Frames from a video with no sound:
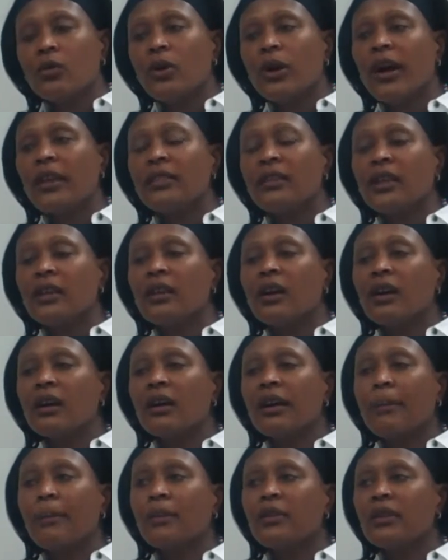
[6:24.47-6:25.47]
Well, I think a
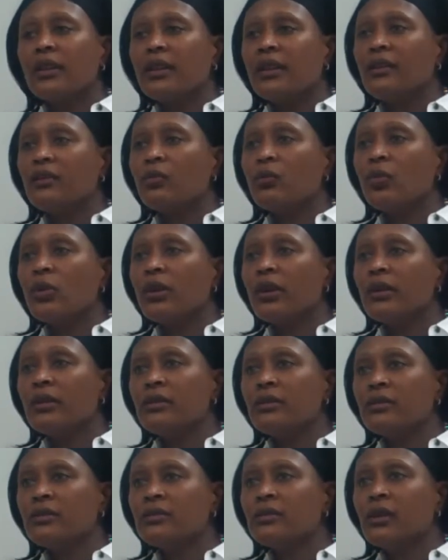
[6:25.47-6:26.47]
couple things. One,
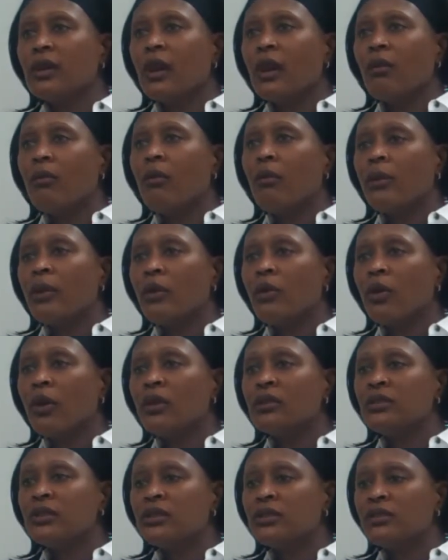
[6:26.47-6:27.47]
when we go
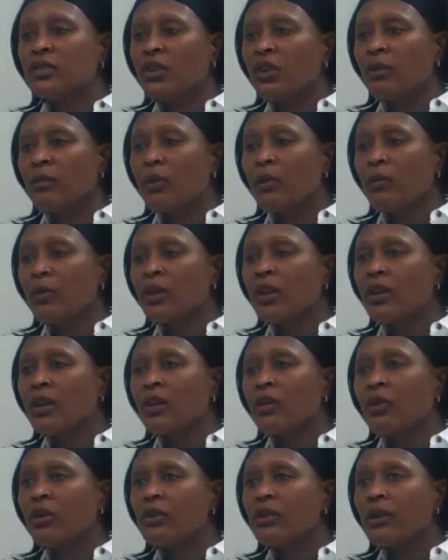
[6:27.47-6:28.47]
into the tournament, we need to
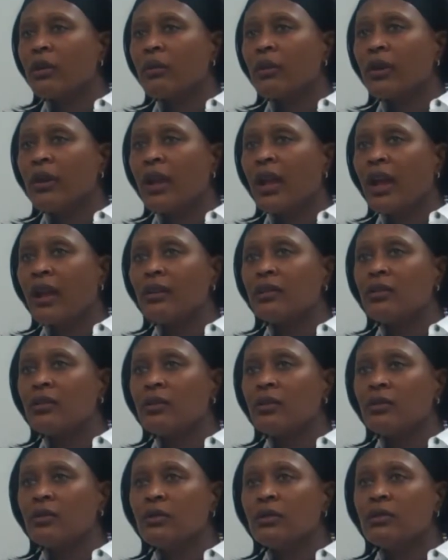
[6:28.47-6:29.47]
go in there with an
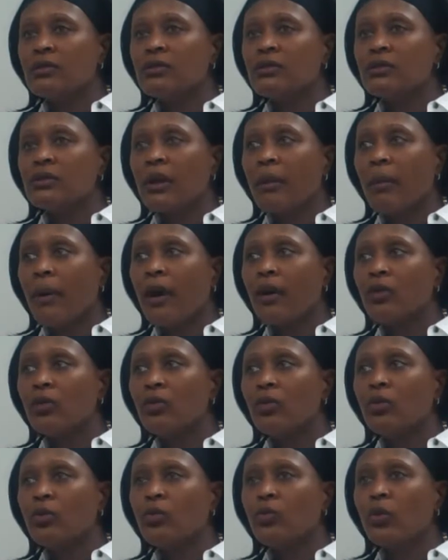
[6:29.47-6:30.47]
attitude about
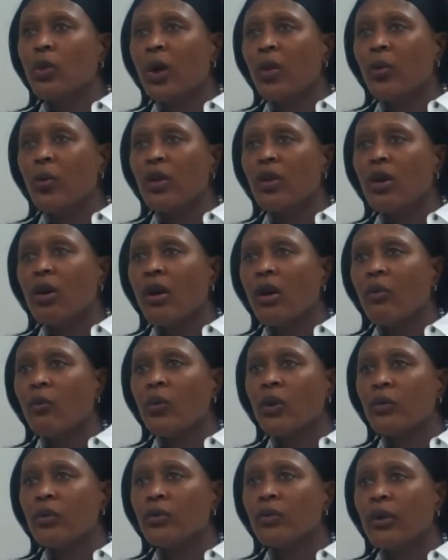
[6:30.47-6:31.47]
who we are and
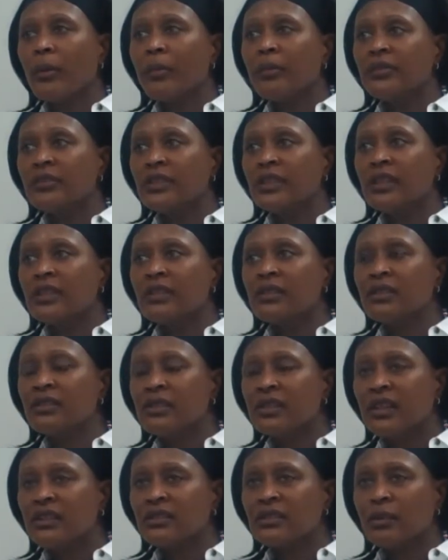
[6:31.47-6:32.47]
what we represent.
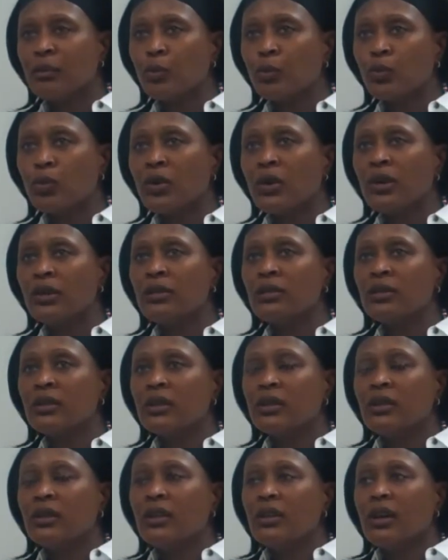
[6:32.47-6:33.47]
That's number
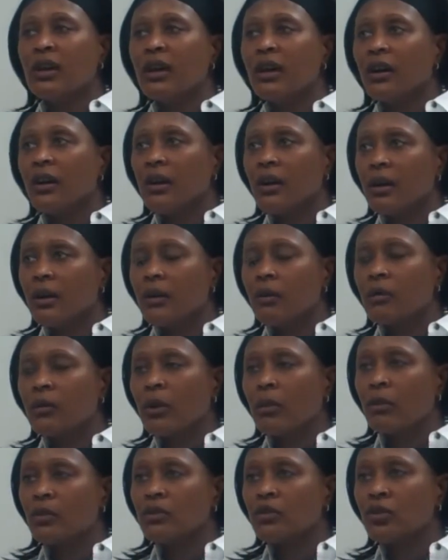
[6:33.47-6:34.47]
one.
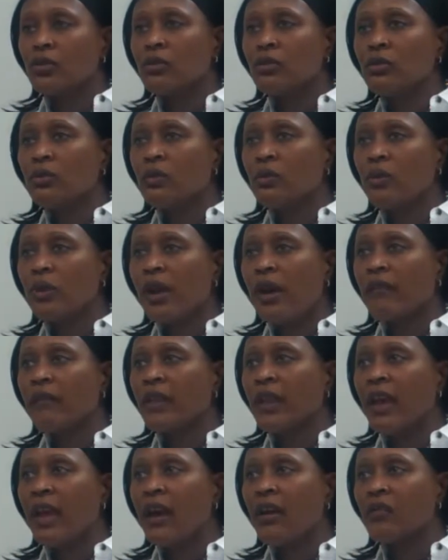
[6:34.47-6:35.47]
Number two, we have
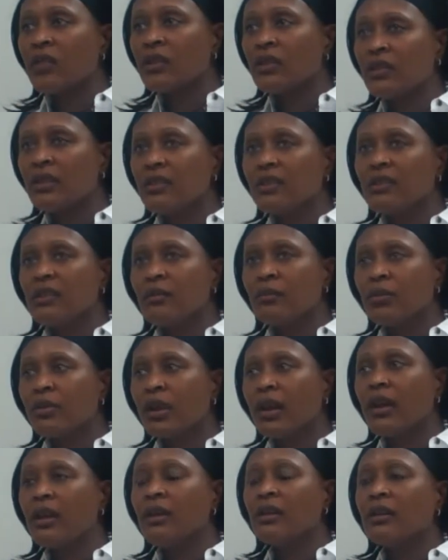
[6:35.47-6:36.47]
to have consistent
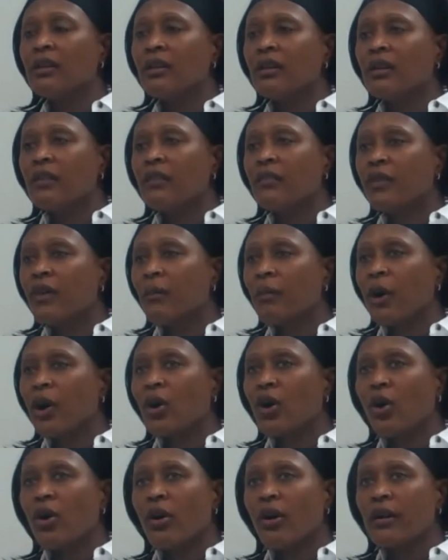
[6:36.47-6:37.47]
play from our
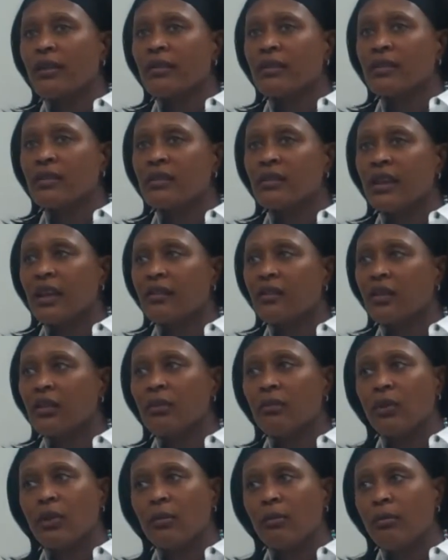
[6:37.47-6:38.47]
guards. That's going
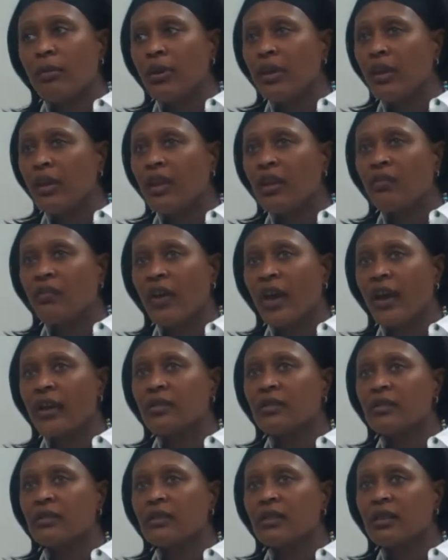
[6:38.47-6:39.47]
to be a big
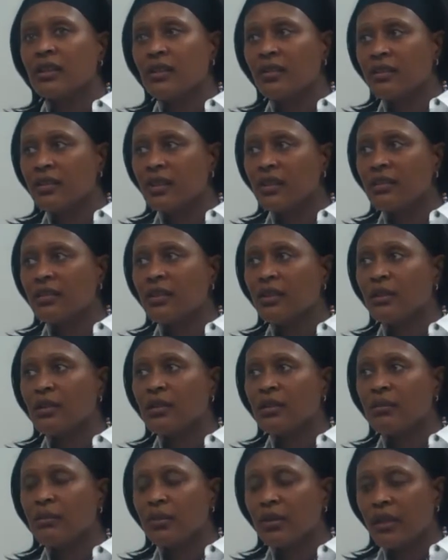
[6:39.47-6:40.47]
factor. Consistent
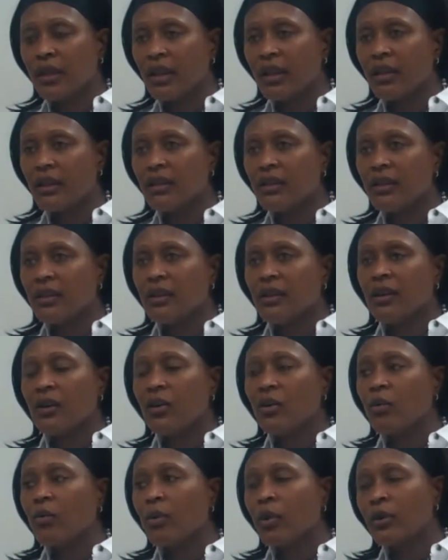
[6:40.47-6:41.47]
play
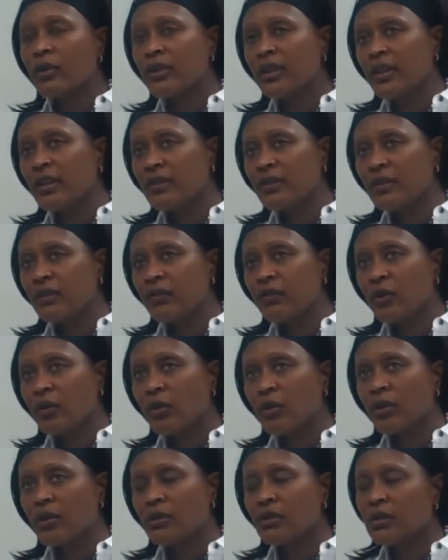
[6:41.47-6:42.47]
on both ends of the
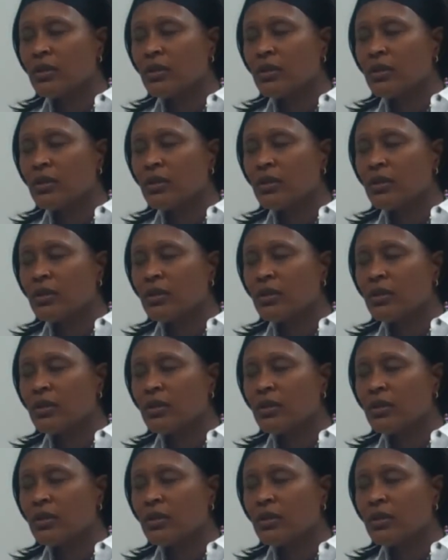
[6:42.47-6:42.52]
floor.